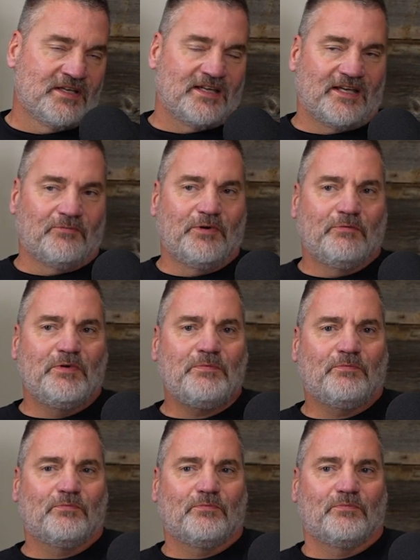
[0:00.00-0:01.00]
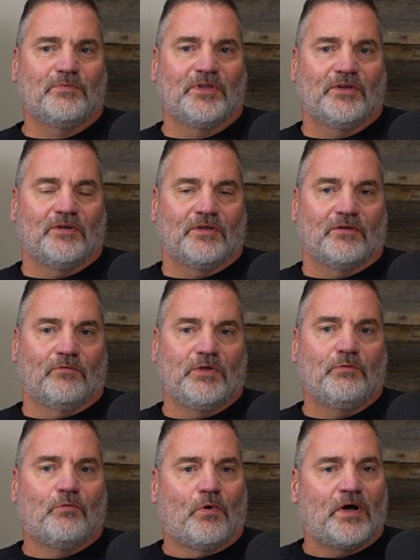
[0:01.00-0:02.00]
And when we
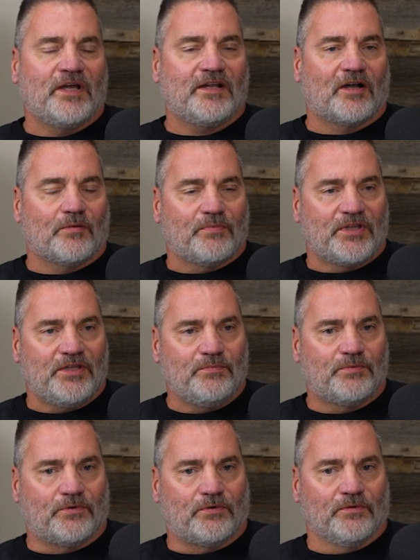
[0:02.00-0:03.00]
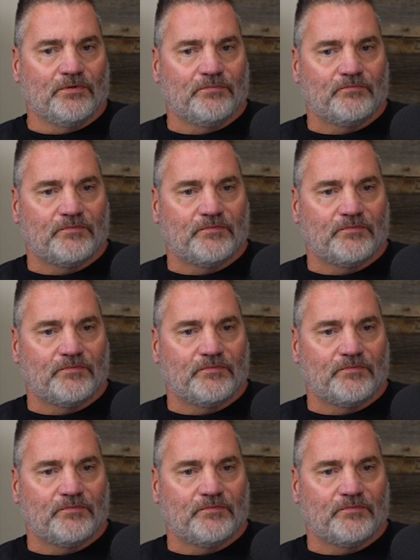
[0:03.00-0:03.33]
want our people